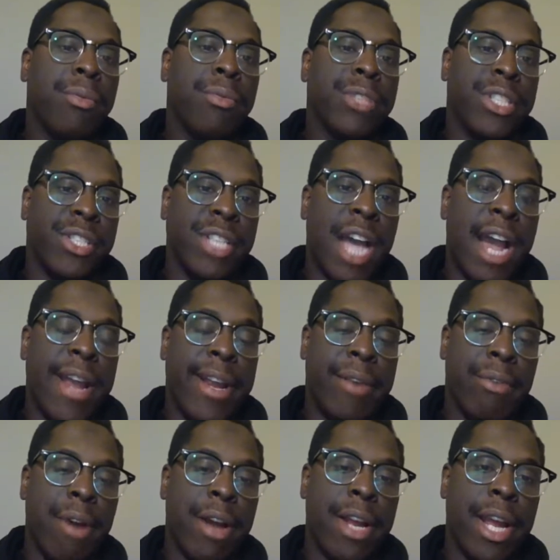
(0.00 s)
society
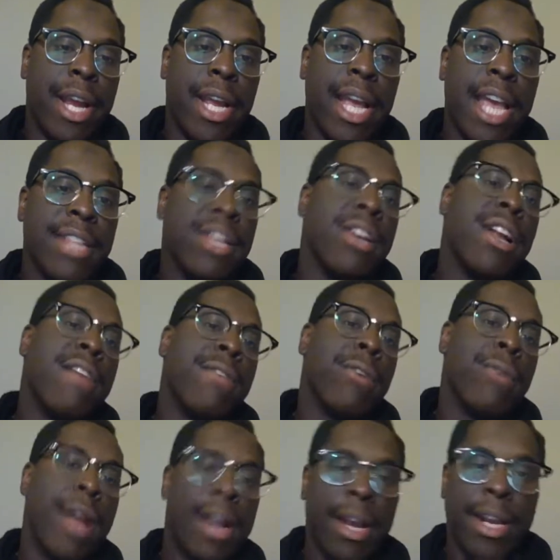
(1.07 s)
running and they're never
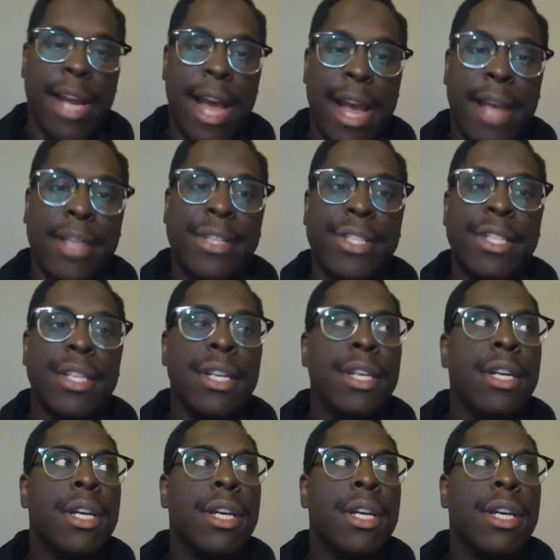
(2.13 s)
recognized